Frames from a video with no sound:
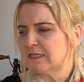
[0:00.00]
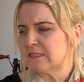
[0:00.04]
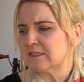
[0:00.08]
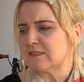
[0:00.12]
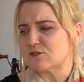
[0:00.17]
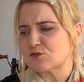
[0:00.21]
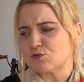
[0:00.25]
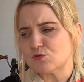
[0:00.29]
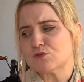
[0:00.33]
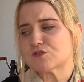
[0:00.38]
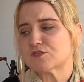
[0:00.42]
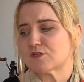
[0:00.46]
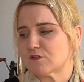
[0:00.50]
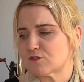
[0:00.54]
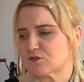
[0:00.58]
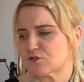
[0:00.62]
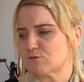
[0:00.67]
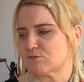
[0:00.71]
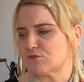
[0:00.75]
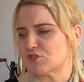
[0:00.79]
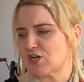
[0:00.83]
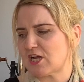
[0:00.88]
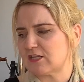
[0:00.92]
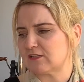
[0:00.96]
There's also
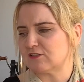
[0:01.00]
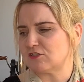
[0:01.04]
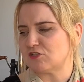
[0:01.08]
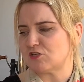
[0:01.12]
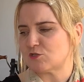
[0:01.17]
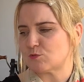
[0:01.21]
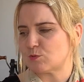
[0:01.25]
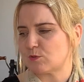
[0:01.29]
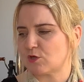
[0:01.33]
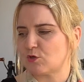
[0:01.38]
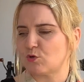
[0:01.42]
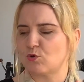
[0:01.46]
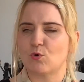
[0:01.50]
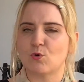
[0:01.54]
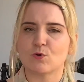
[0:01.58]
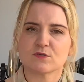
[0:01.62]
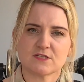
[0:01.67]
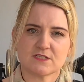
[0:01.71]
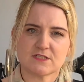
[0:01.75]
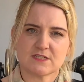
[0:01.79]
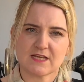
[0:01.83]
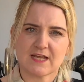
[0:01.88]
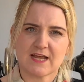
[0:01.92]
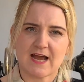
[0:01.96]
some challenges with the
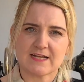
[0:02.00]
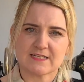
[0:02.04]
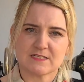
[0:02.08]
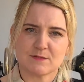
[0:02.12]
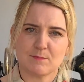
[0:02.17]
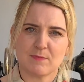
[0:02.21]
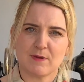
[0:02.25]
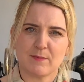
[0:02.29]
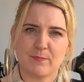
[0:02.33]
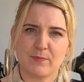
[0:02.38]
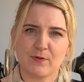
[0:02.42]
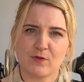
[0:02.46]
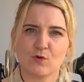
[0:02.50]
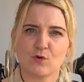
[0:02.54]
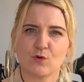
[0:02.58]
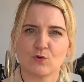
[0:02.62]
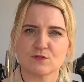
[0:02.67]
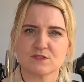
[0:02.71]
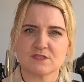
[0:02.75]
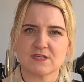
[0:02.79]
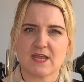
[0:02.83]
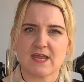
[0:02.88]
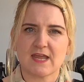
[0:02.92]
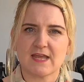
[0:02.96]
Corset Academy
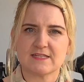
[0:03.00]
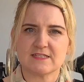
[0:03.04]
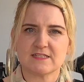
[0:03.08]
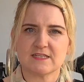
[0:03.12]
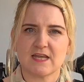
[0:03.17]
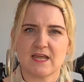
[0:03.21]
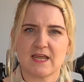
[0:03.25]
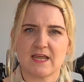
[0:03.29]
because it